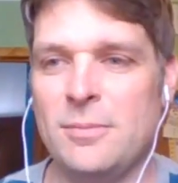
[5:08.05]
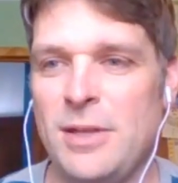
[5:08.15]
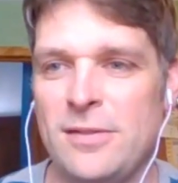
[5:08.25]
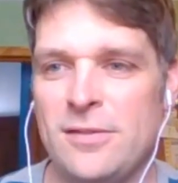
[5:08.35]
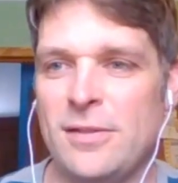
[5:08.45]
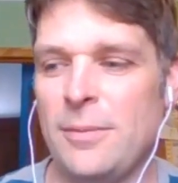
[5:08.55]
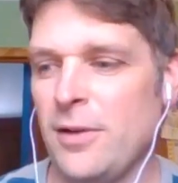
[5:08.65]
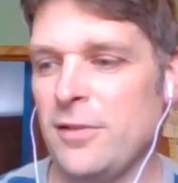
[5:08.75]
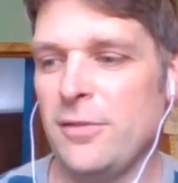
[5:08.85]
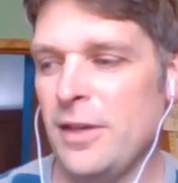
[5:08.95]
piece of that
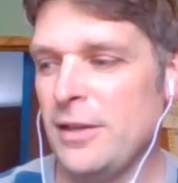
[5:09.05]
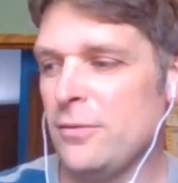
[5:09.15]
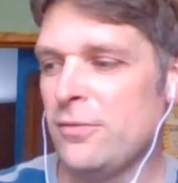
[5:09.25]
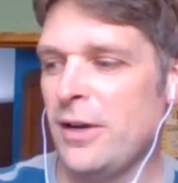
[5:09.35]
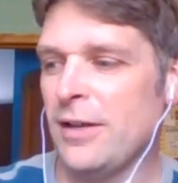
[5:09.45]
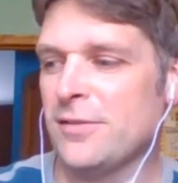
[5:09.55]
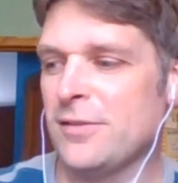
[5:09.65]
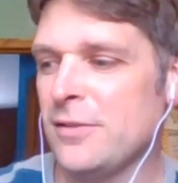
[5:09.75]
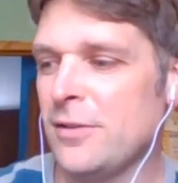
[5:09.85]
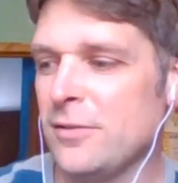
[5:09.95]
puzzle. Thank you for asking, though.